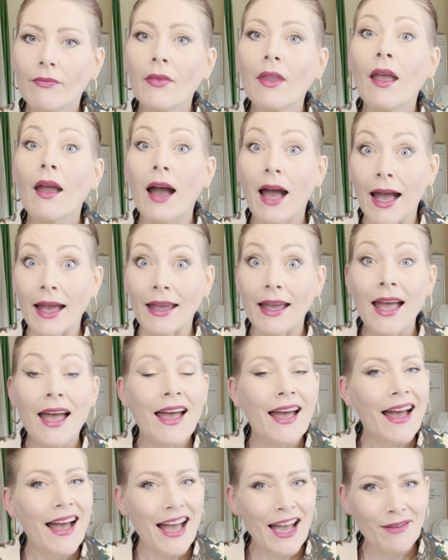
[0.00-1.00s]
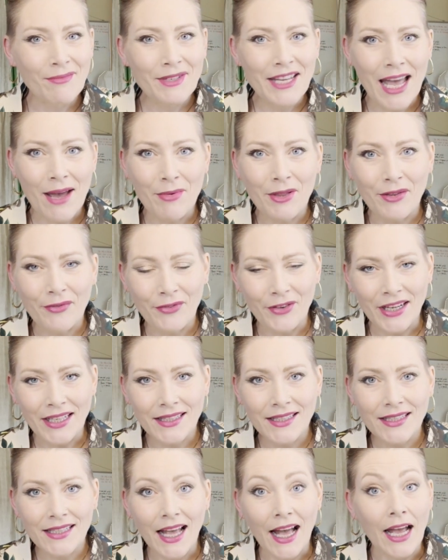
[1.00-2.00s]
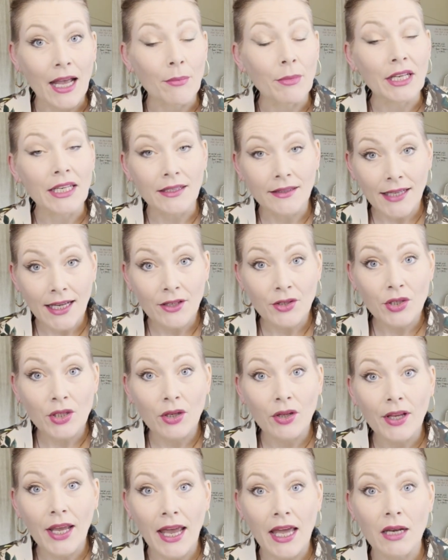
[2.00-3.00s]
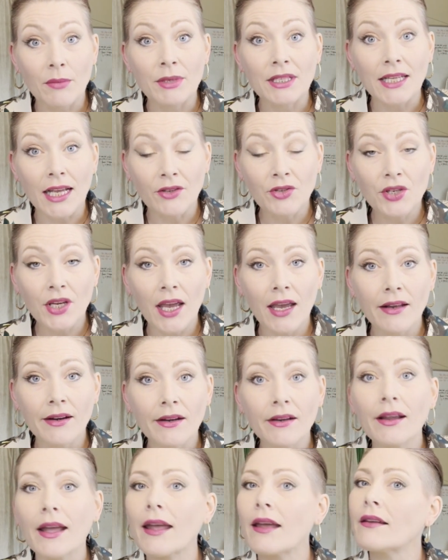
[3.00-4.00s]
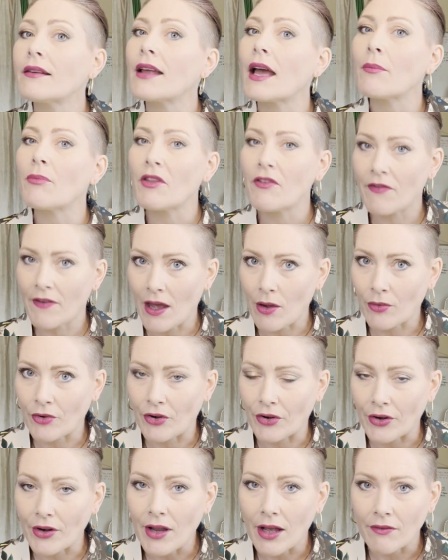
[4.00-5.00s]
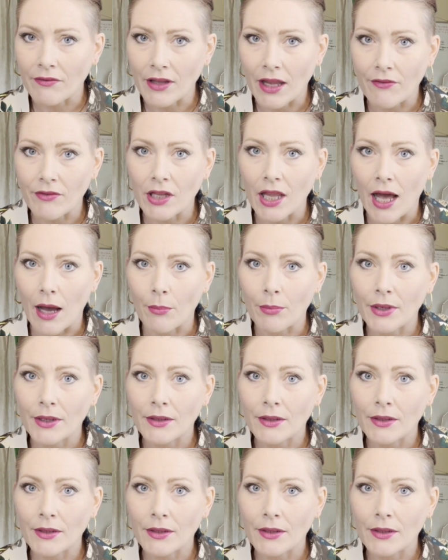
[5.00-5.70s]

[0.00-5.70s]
Hi, I'm Tabitha Fritz. I'm an intentional cannabis educator, and I'm the founder of Level Up.